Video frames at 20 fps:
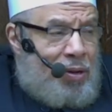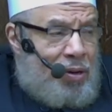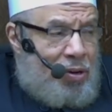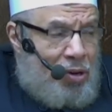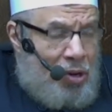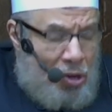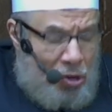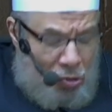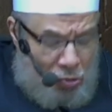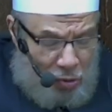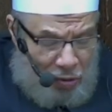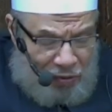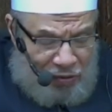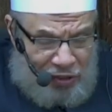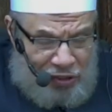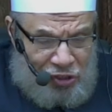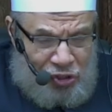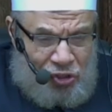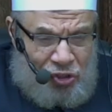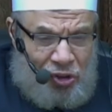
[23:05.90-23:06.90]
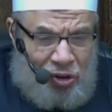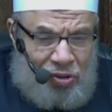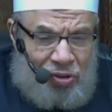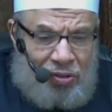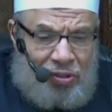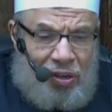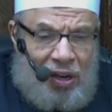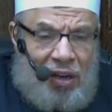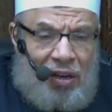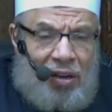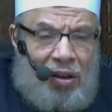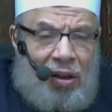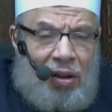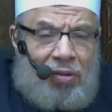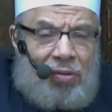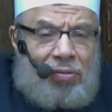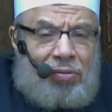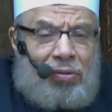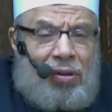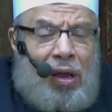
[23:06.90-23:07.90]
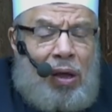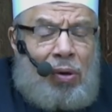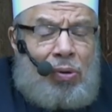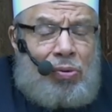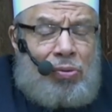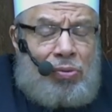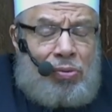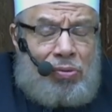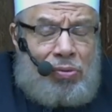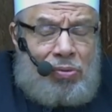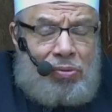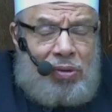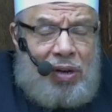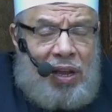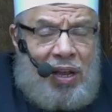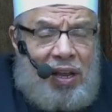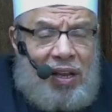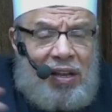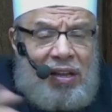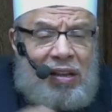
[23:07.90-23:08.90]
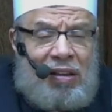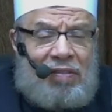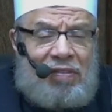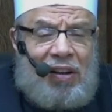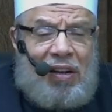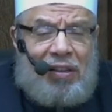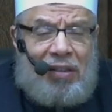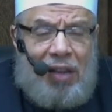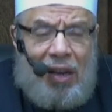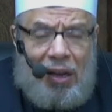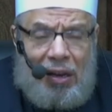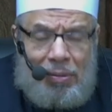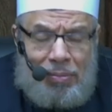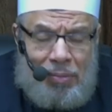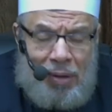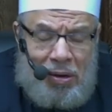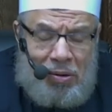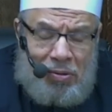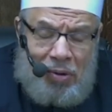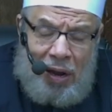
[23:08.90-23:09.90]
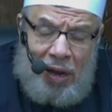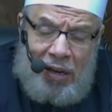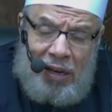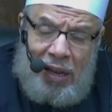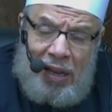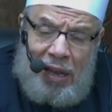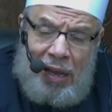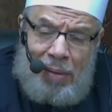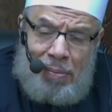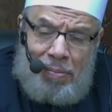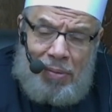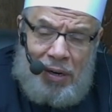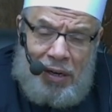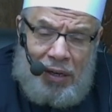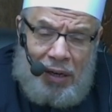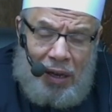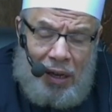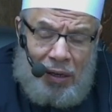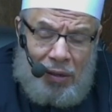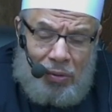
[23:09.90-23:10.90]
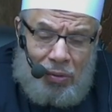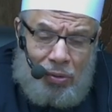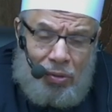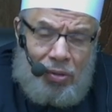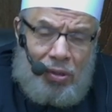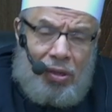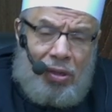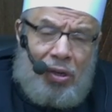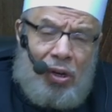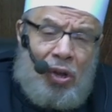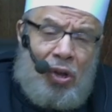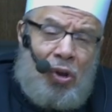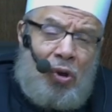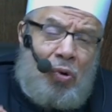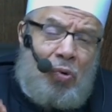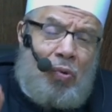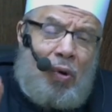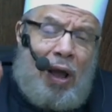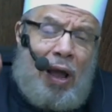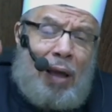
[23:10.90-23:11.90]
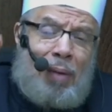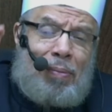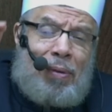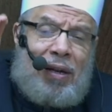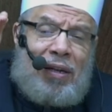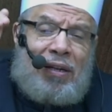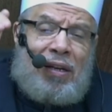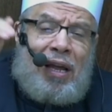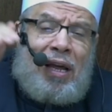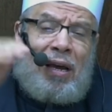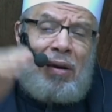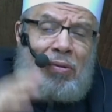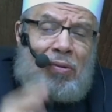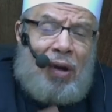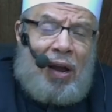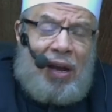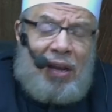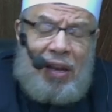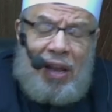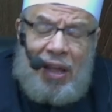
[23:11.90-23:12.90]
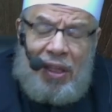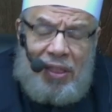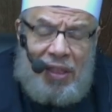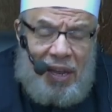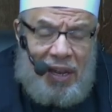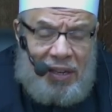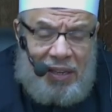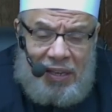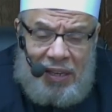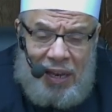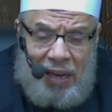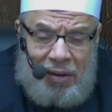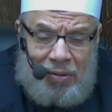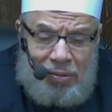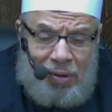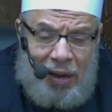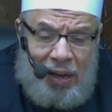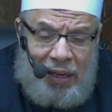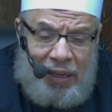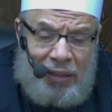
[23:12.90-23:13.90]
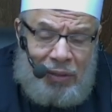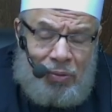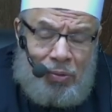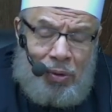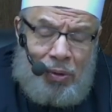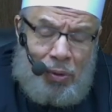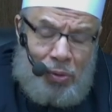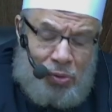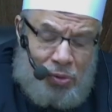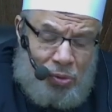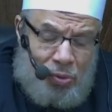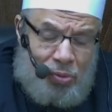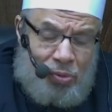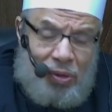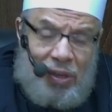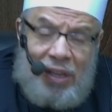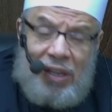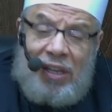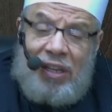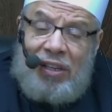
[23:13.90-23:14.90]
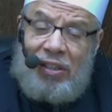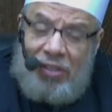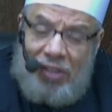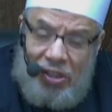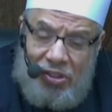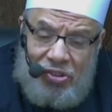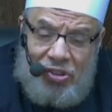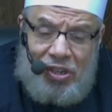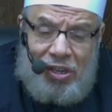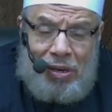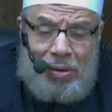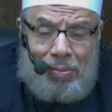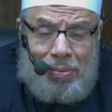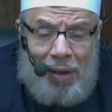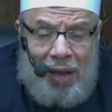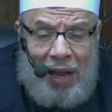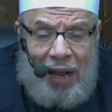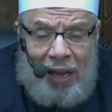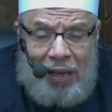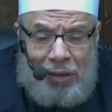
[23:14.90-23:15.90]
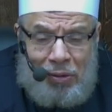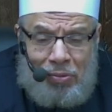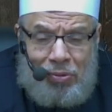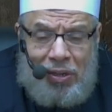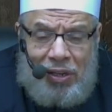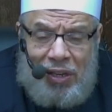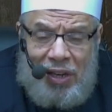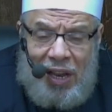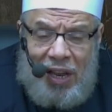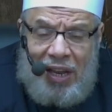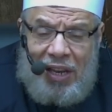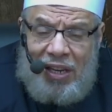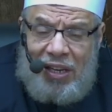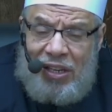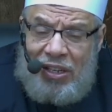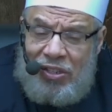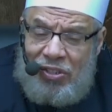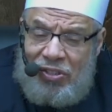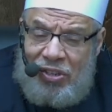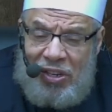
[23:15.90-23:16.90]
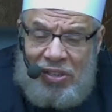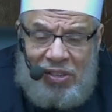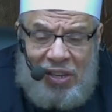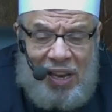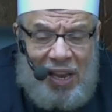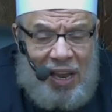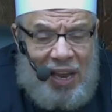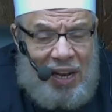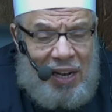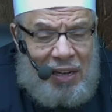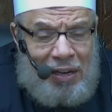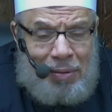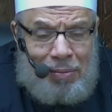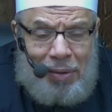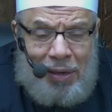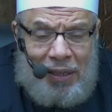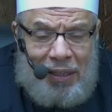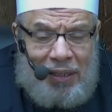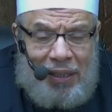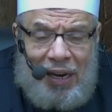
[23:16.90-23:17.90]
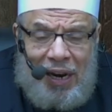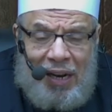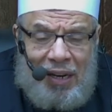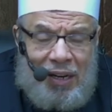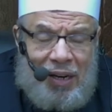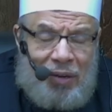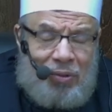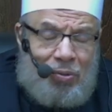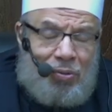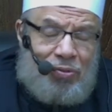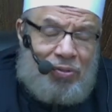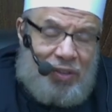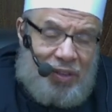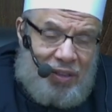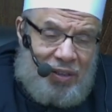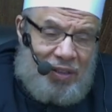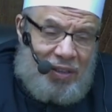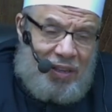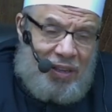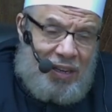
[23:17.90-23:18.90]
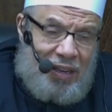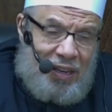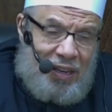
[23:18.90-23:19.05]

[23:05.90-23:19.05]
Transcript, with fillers: he needs his uh, victory, and then Allah has opened the spring water, the seas to raise, and the skies to rain where the flood went everywhere.